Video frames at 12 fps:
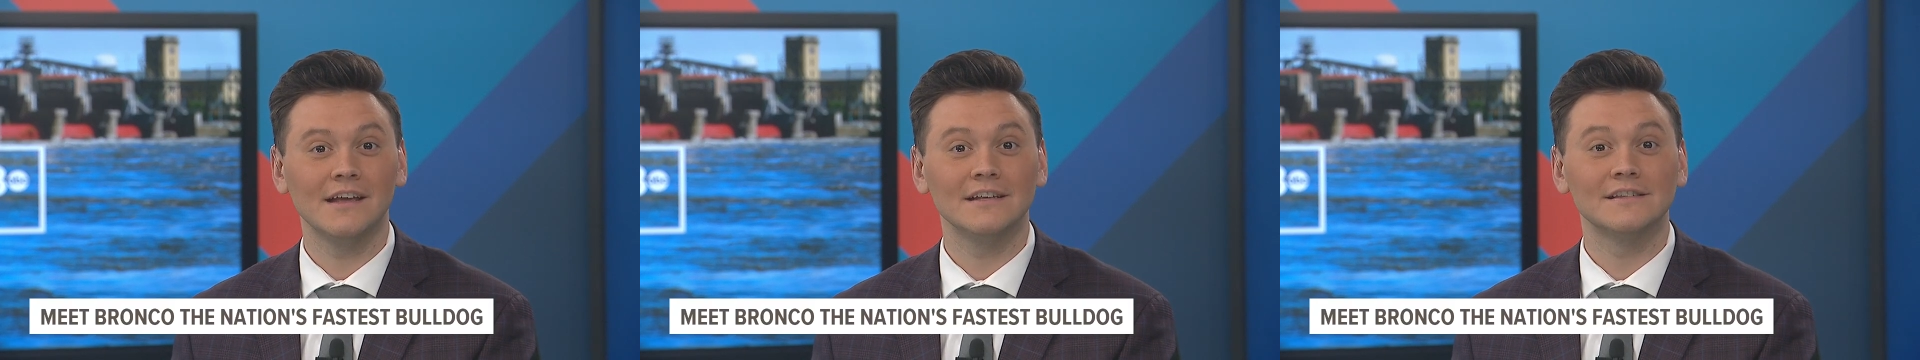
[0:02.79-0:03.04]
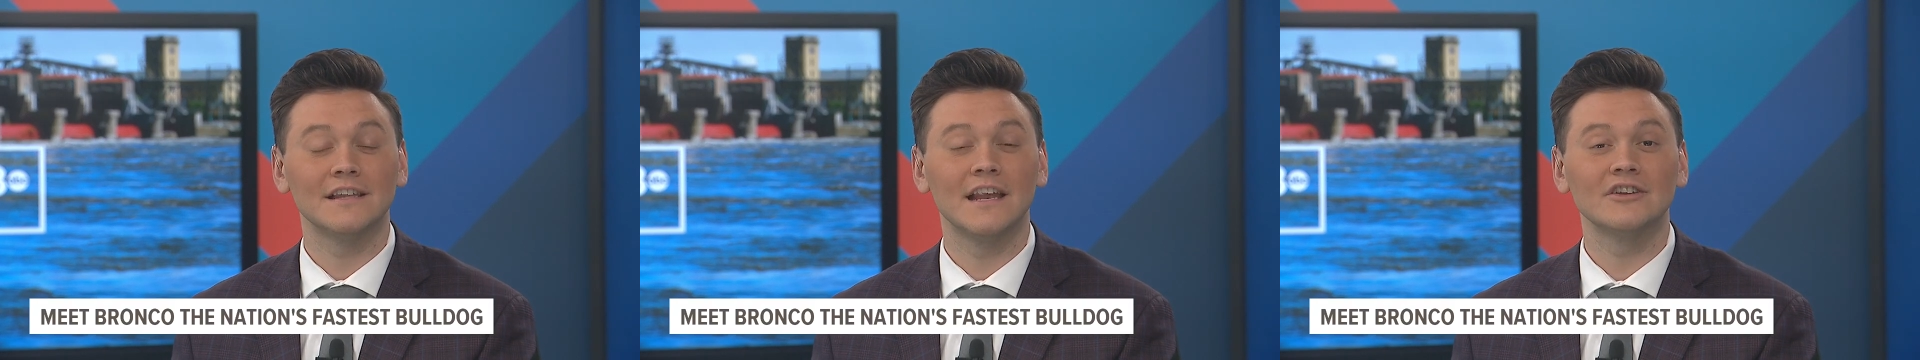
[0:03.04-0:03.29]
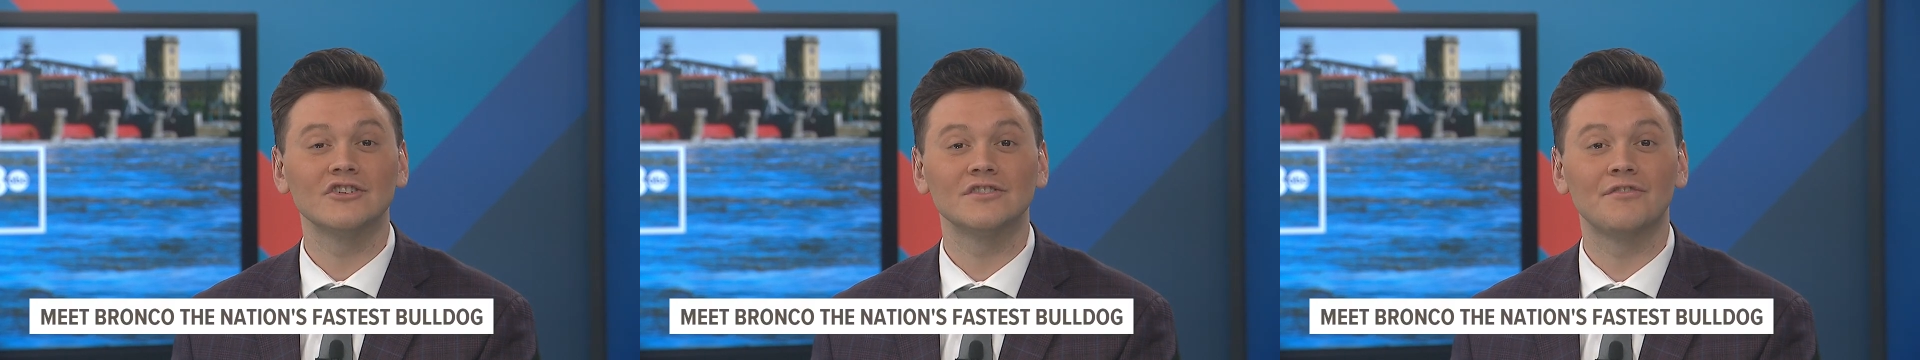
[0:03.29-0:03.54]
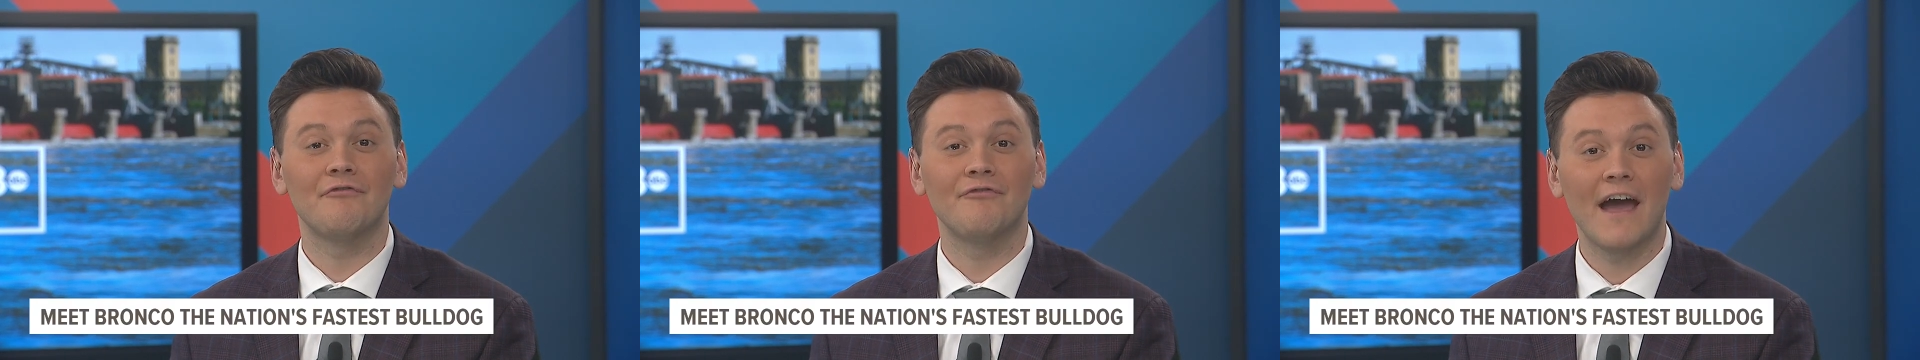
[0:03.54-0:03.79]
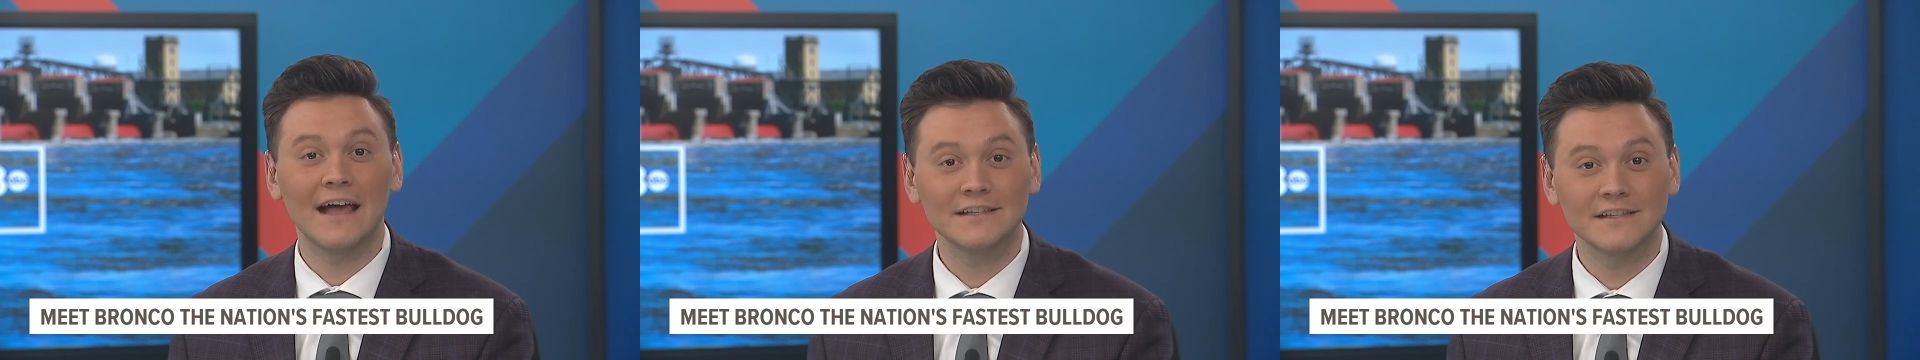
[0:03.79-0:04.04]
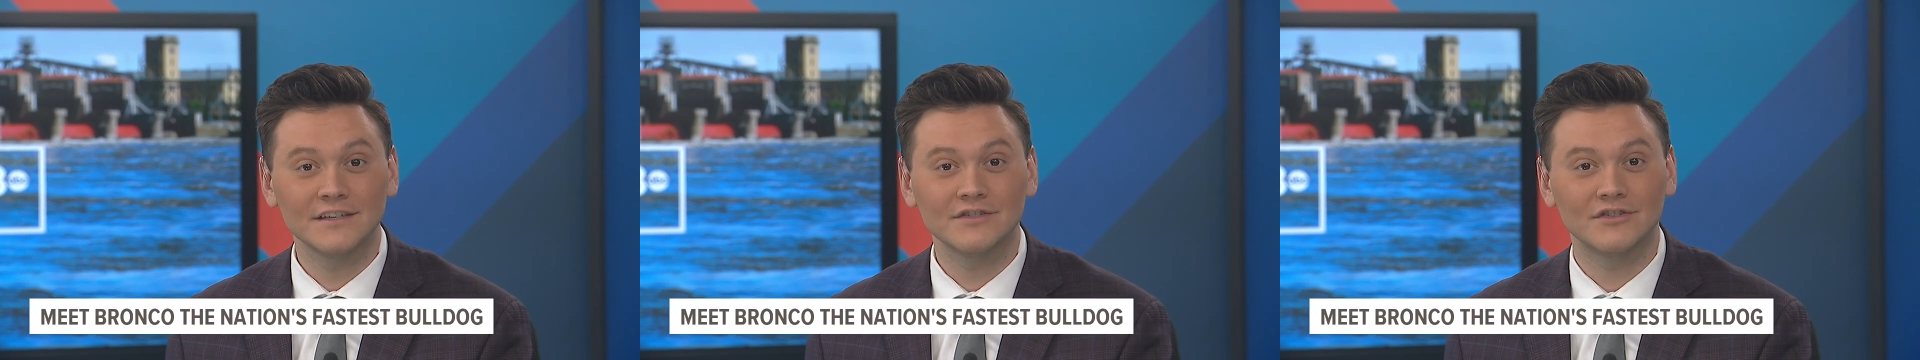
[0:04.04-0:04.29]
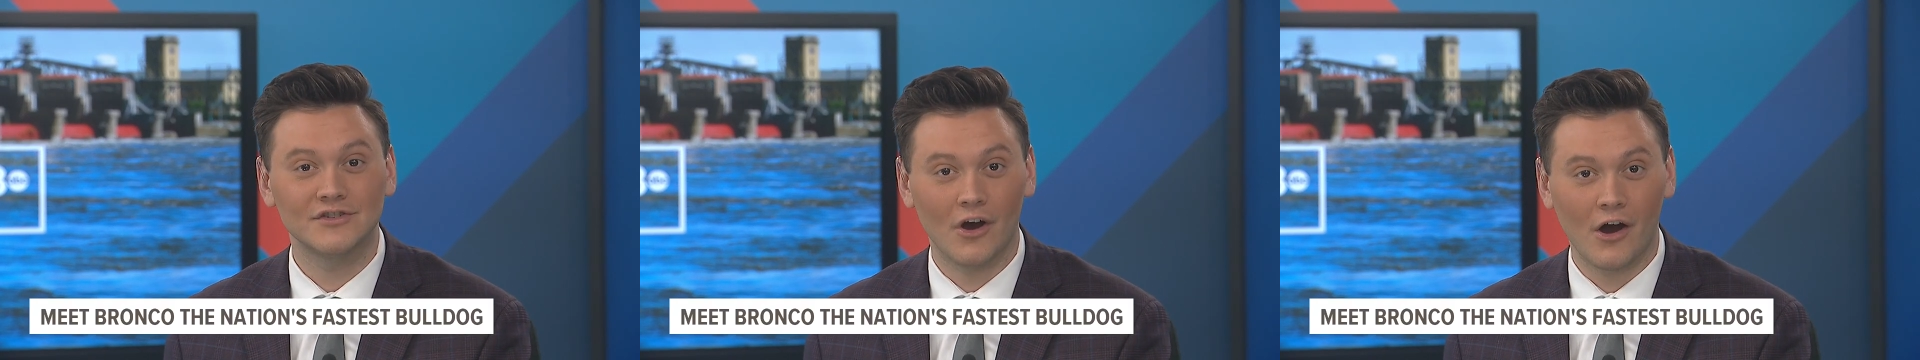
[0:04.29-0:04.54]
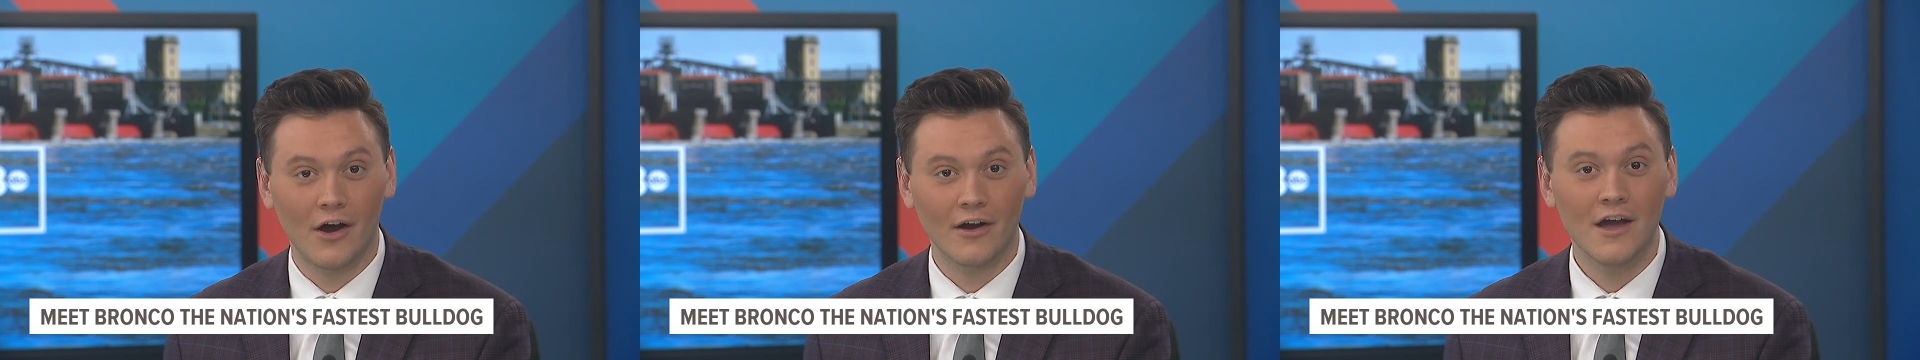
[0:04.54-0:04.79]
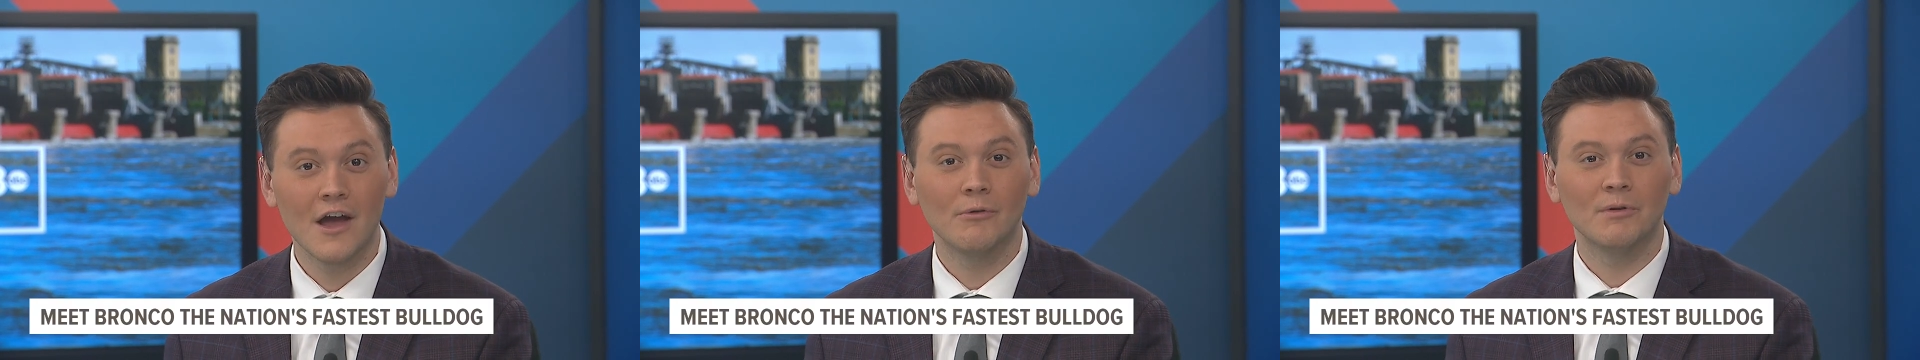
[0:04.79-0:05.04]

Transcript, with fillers: He's the nation's fastest dog.